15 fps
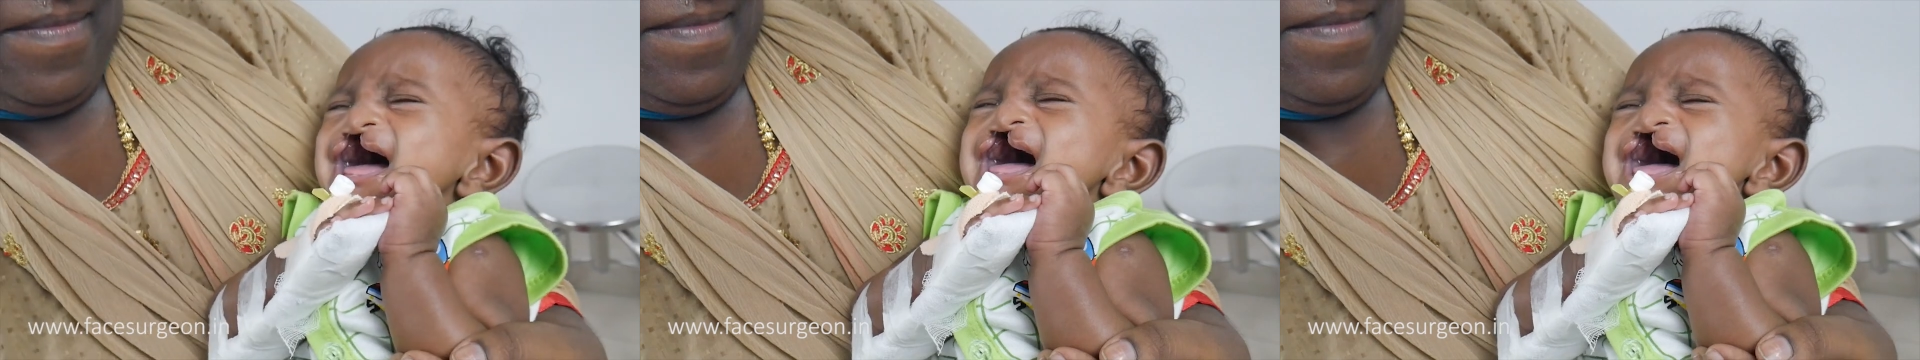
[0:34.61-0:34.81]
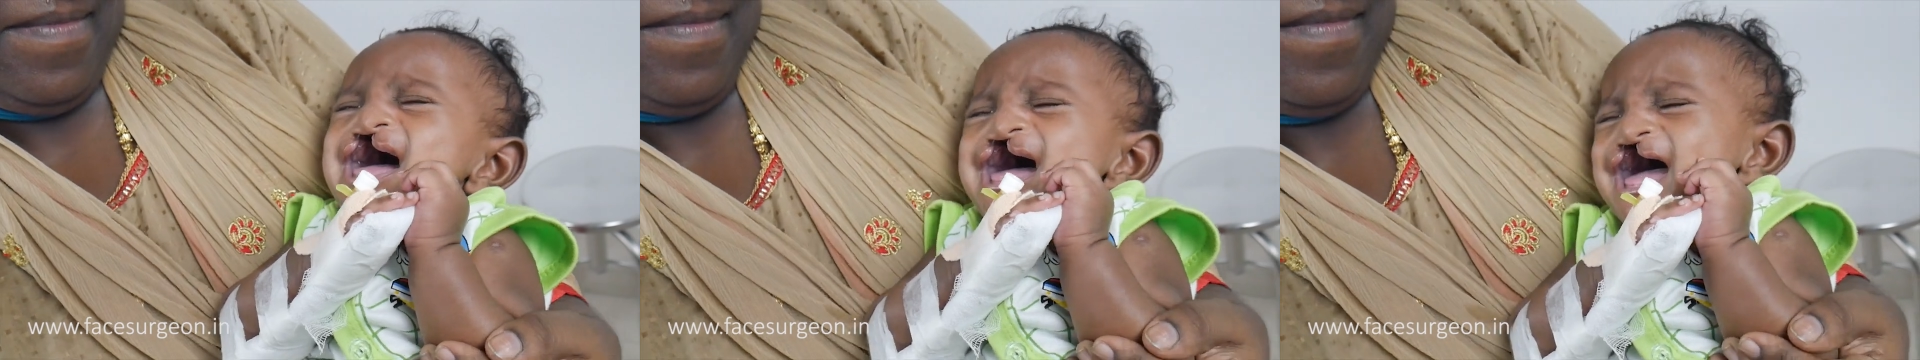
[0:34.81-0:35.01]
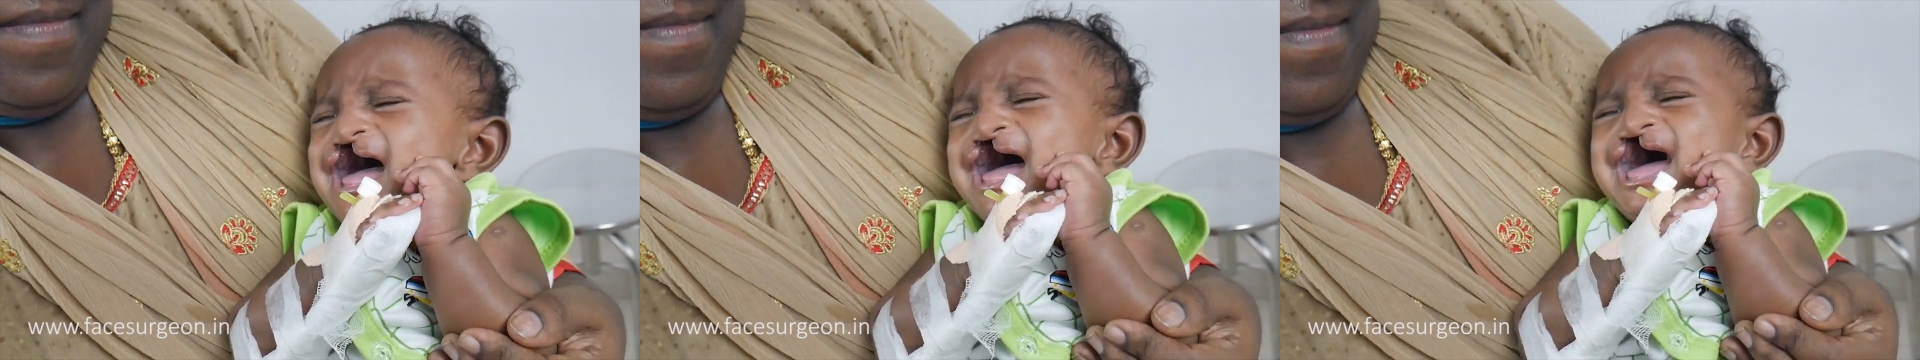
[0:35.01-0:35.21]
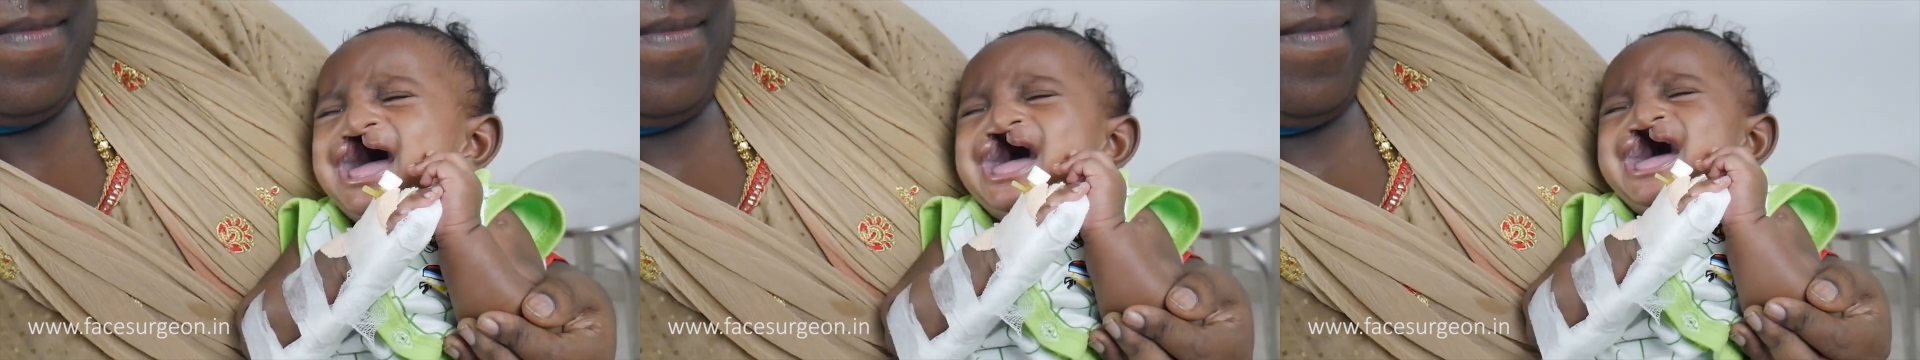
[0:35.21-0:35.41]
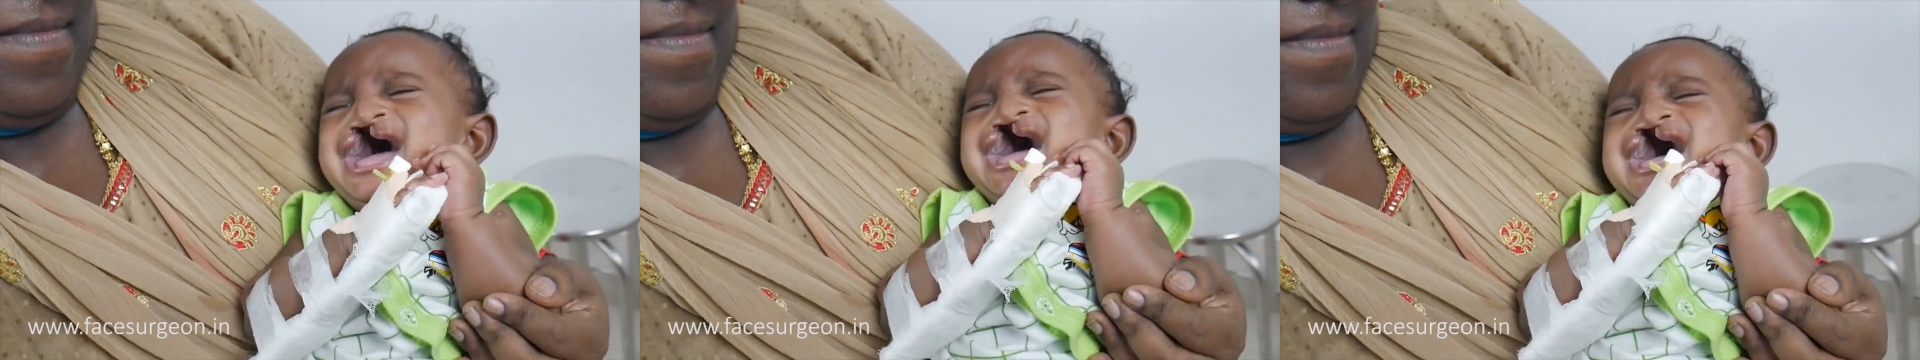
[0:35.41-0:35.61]
It's
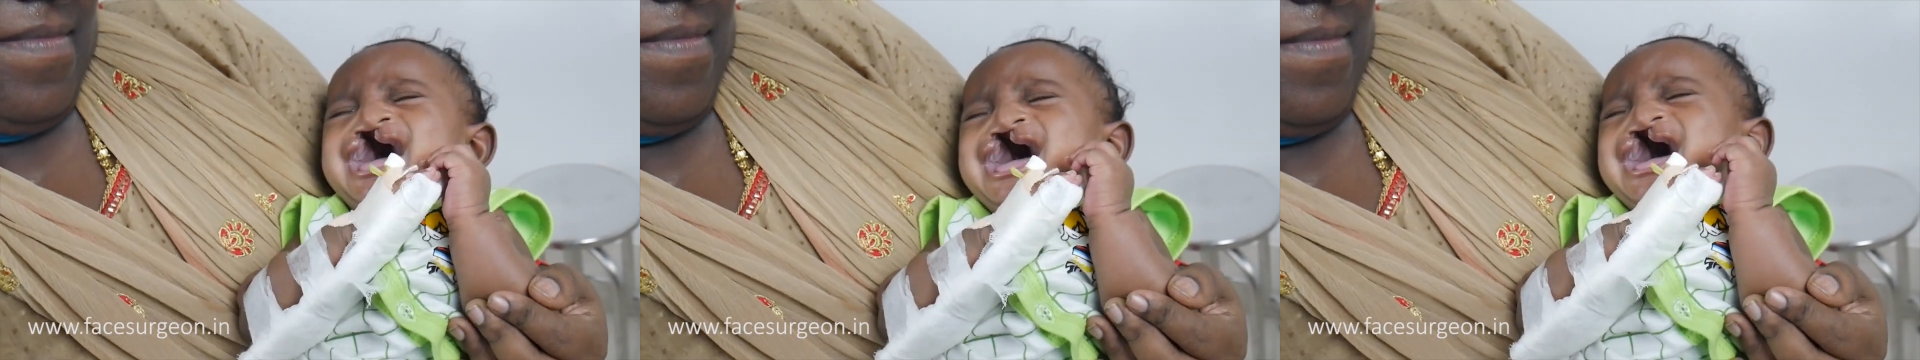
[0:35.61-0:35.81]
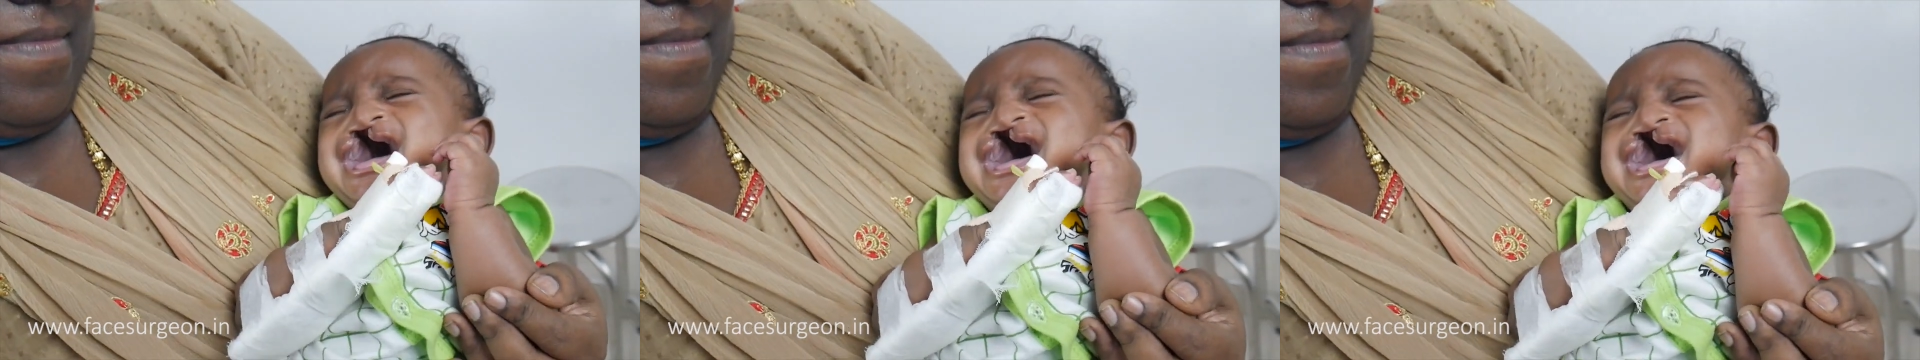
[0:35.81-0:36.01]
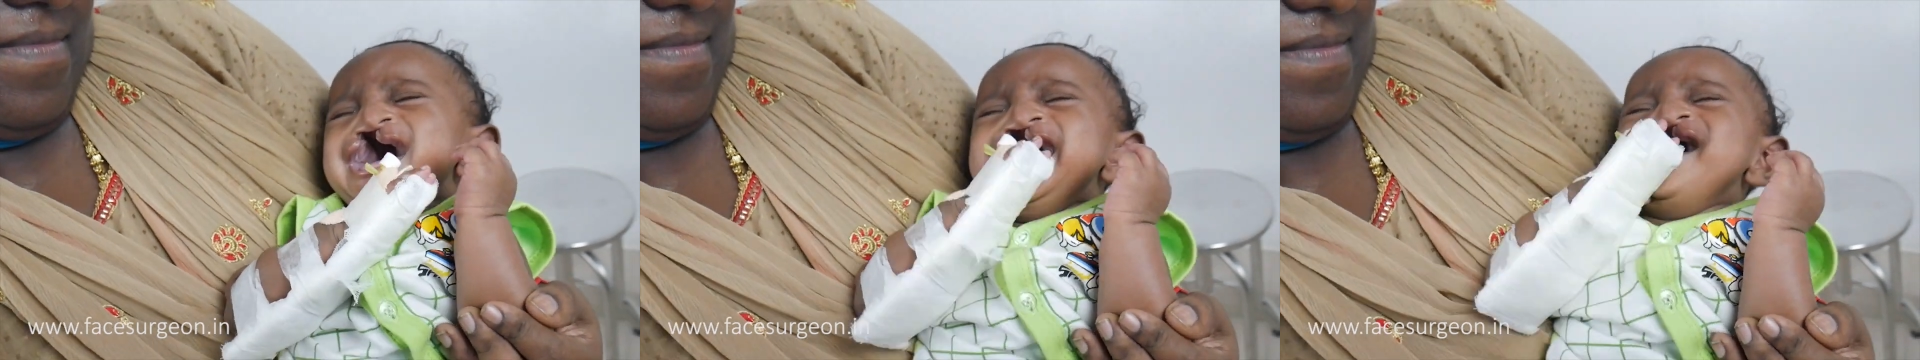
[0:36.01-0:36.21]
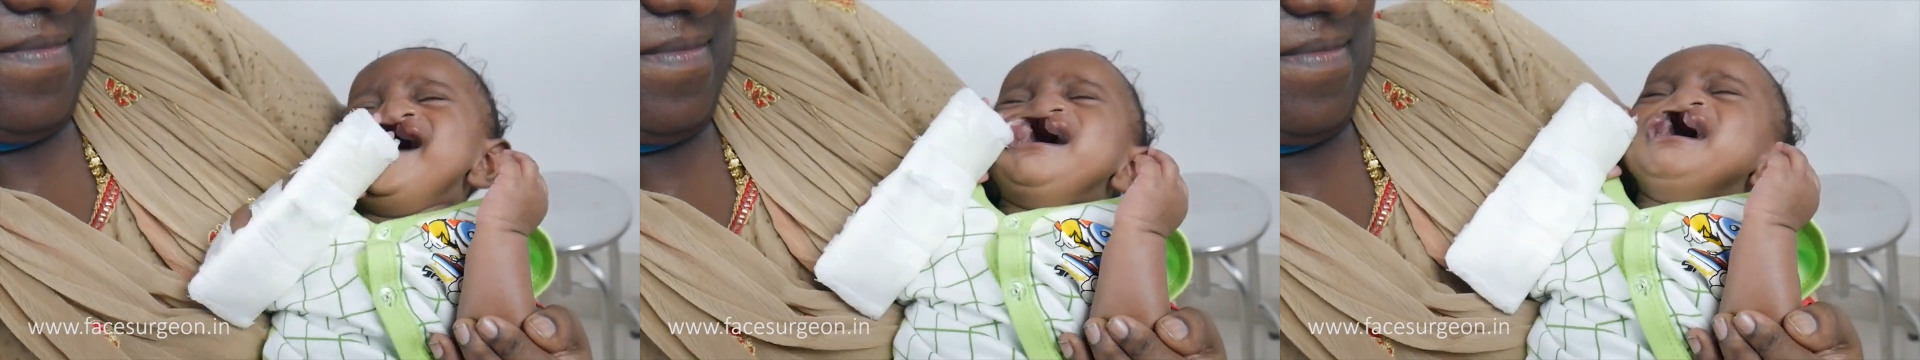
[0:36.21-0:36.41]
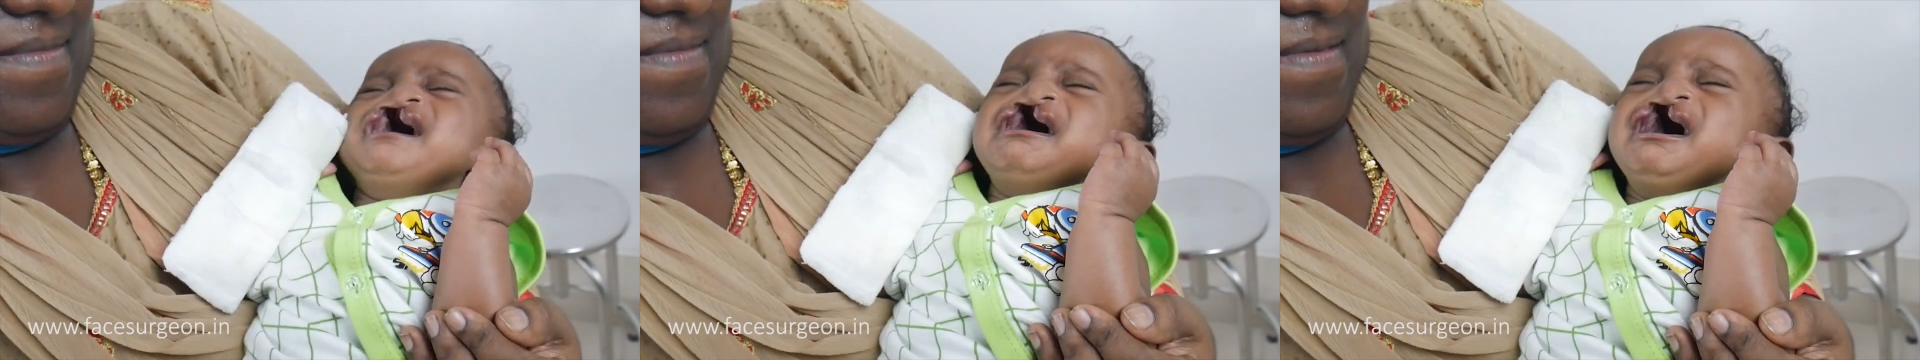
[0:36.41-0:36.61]
about 5 kilos
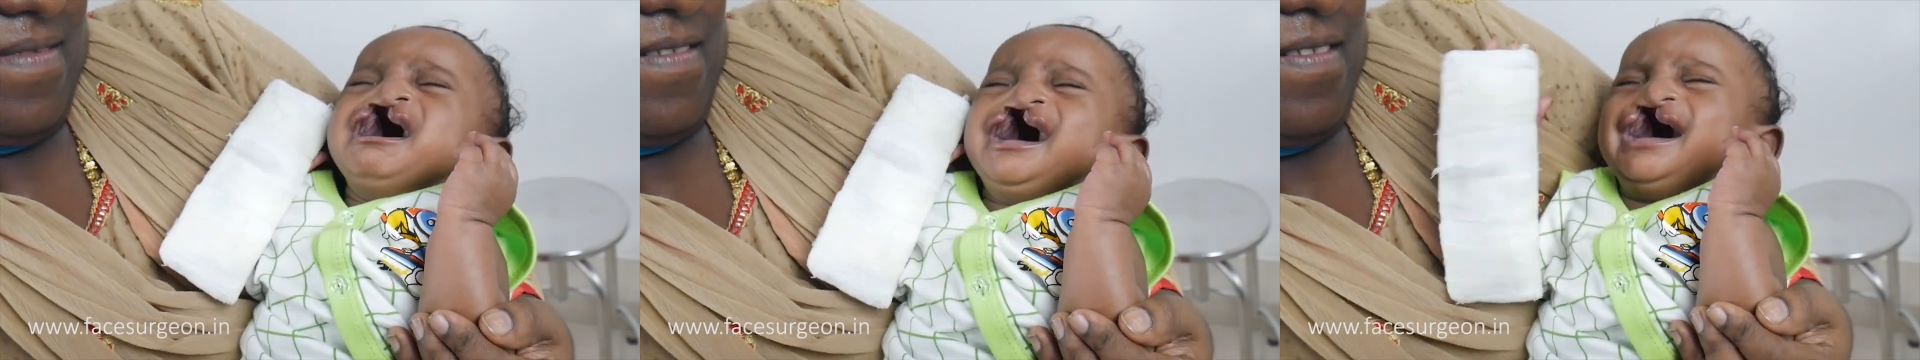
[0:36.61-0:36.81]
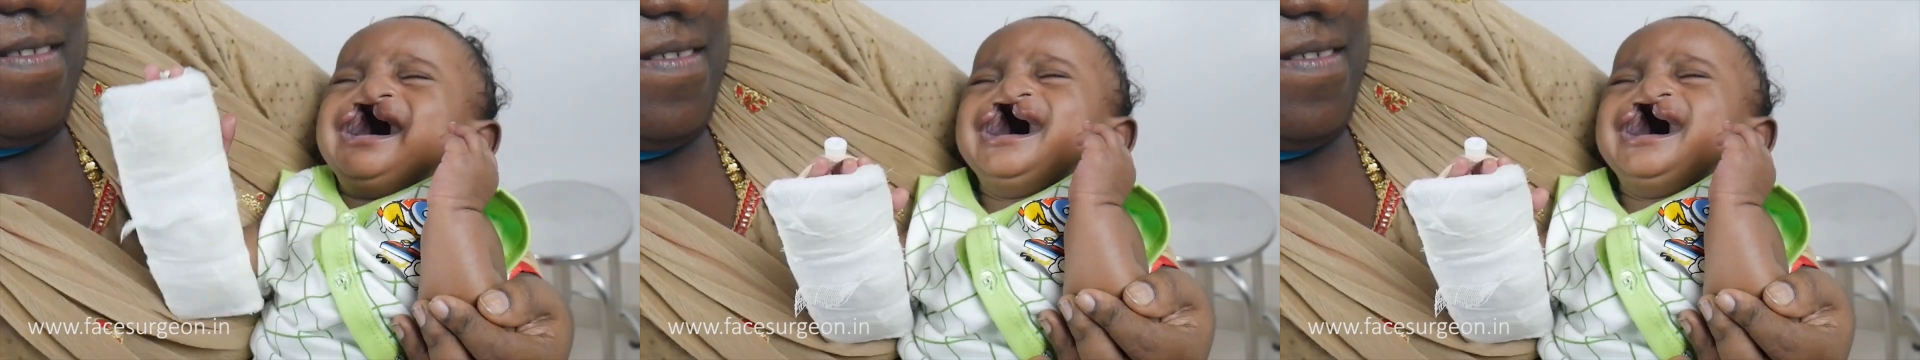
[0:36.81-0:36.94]
weight.